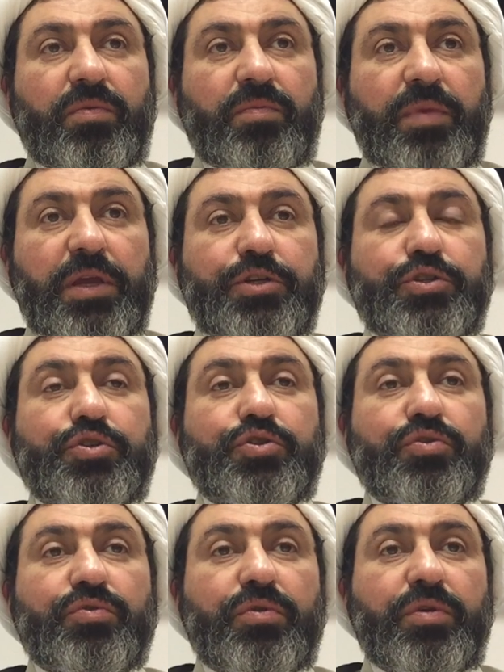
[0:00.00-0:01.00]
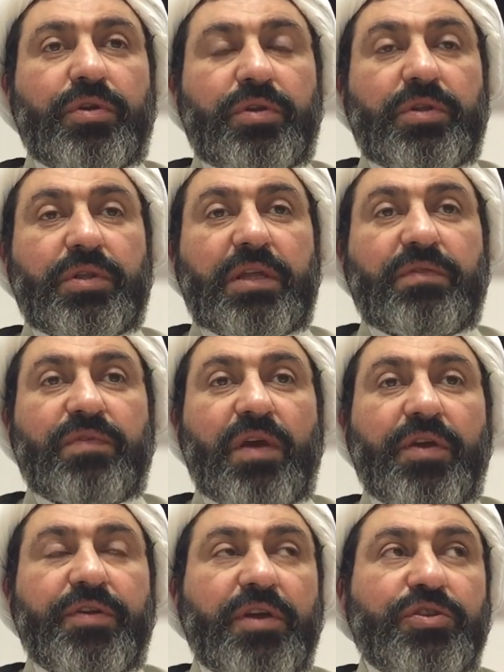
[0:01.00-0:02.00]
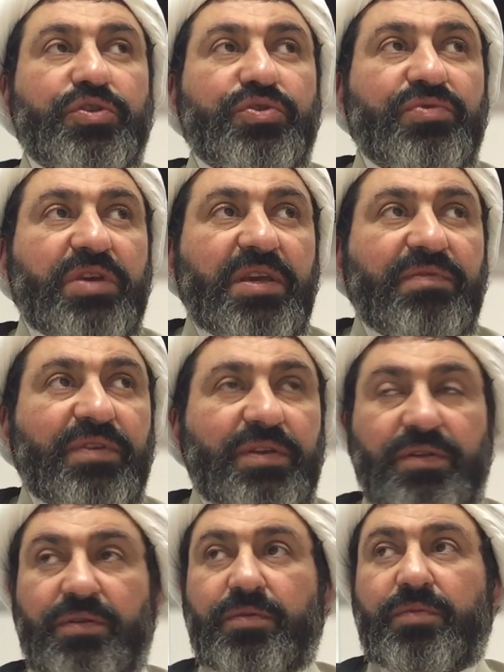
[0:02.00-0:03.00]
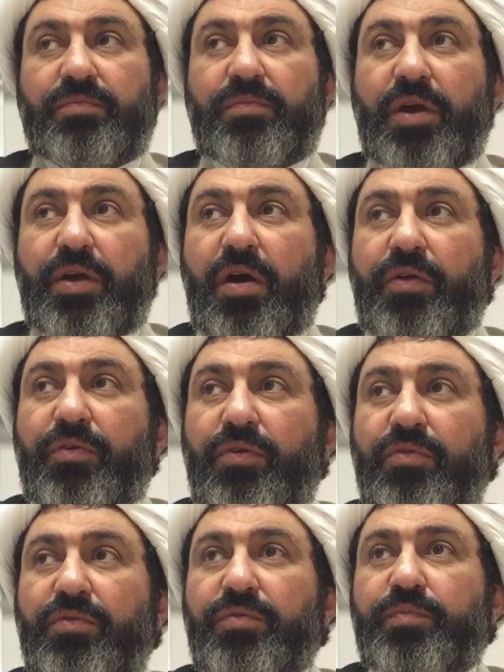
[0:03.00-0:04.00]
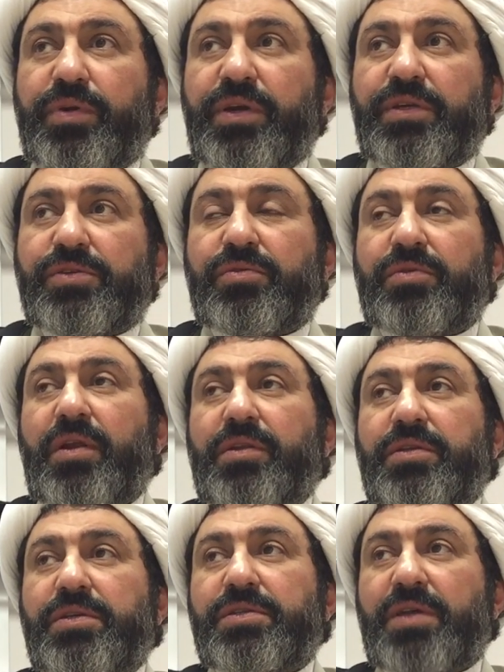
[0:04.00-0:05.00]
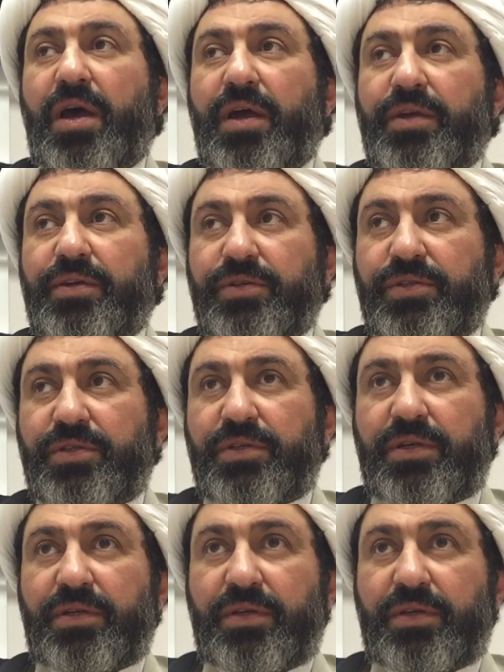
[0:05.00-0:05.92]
make sure that we are not driven by our own personal desires.